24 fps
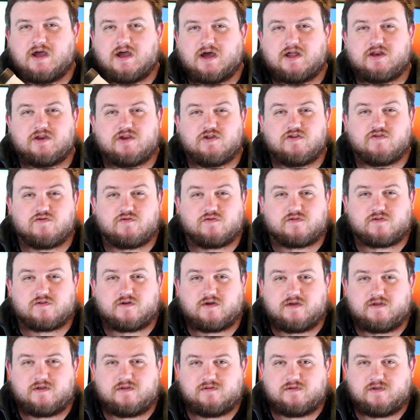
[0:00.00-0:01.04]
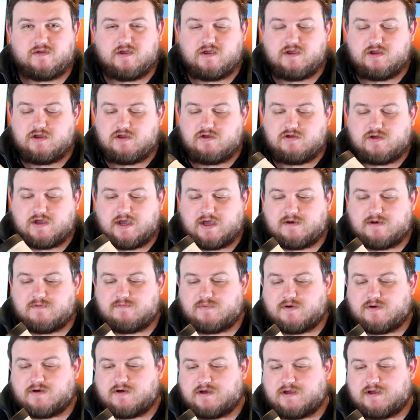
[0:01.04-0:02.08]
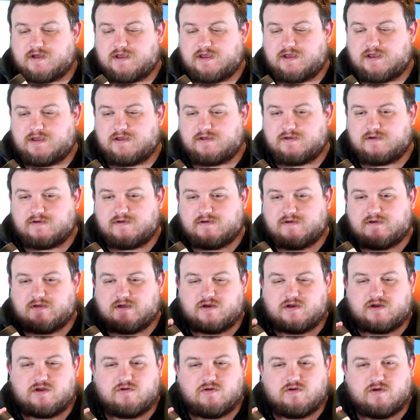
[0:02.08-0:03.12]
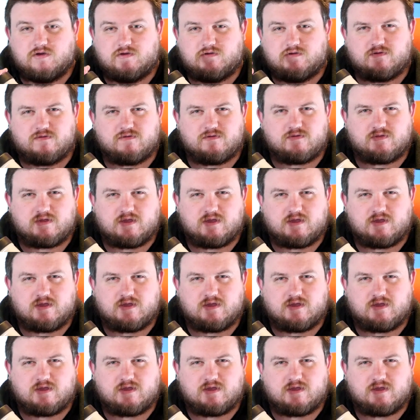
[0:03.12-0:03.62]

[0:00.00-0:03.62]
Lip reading: unusual size. You can buy a new hood,